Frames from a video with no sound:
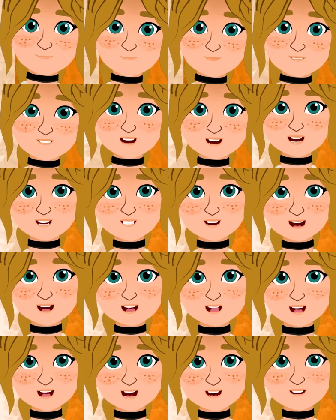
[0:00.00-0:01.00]
My head
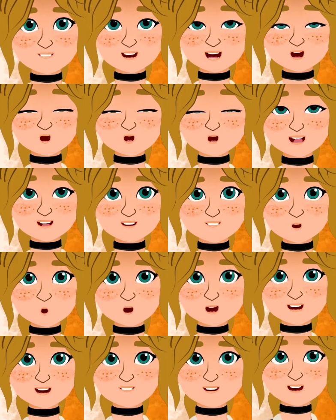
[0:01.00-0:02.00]
hurt just thinking about
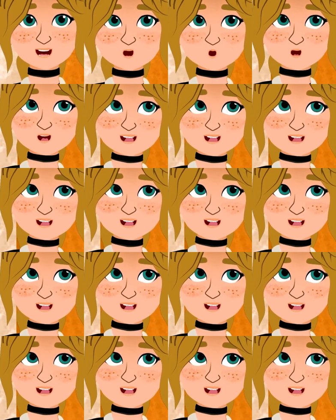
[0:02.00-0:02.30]
this ghost